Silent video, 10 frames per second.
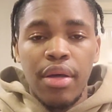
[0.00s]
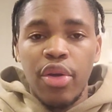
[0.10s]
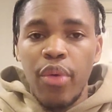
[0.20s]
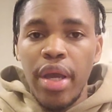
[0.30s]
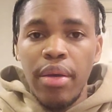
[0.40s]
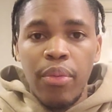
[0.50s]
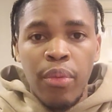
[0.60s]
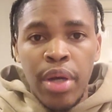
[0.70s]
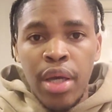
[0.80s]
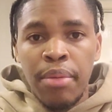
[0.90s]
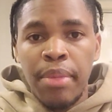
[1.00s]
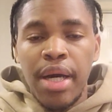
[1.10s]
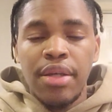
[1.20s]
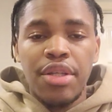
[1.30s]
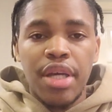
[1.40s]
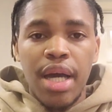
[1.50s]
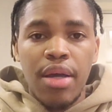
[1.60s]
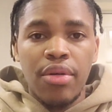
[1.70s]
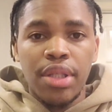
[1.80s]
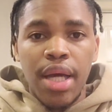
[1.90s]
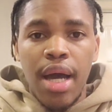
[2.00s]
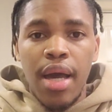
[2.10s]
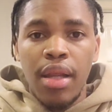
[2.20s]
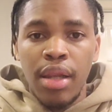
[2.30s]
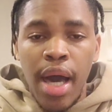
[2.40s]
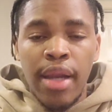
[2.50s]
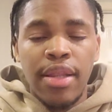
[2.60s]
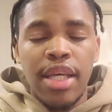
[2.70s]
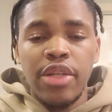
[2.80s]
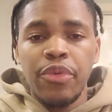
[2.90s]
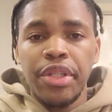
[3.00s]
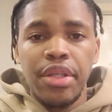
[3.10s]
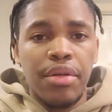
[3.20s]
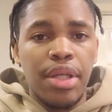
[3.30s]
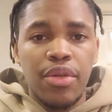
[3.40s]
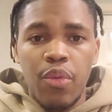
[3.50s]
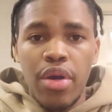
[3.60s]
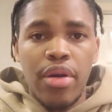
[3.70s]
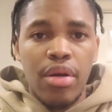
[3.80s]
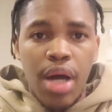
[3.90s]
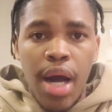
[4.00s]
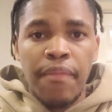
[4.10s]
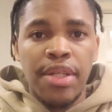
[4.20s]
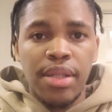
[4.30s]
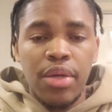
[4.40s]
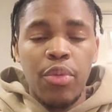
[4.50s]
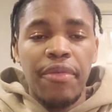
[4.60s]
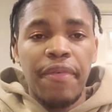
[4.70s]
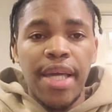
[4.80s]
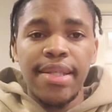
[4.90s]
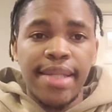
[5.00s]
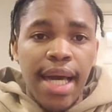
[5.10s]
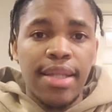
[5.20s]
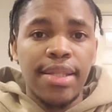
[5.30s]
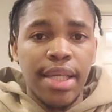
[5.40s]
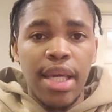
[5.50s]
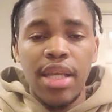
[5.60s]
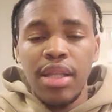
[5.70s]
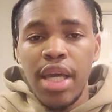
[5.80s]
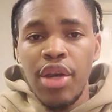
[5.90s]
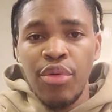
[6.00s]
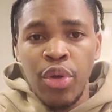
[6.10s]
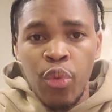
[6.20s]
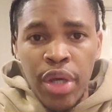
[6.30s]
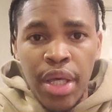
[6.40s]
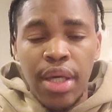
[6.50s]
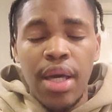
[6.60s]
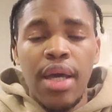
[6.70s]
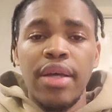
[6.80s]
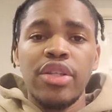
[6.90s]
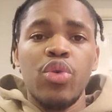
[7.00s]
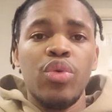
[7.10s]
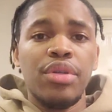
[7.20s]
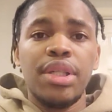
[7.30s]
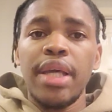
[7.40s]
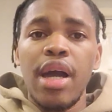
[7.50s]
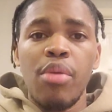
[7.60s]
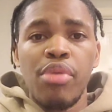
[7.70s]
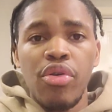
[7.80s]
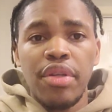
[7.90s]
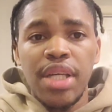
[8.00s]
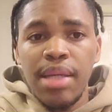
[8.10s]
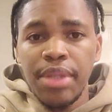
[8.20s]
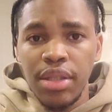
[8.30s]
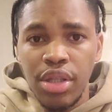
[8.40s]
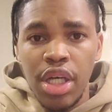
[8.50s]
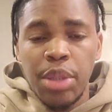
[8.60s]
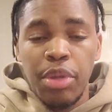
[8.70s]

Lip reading: Great win by Chicago Sky. A lot of things we still need to work on. Obviously, we face Dallas again later in the week, so we'll see how both teams adjust.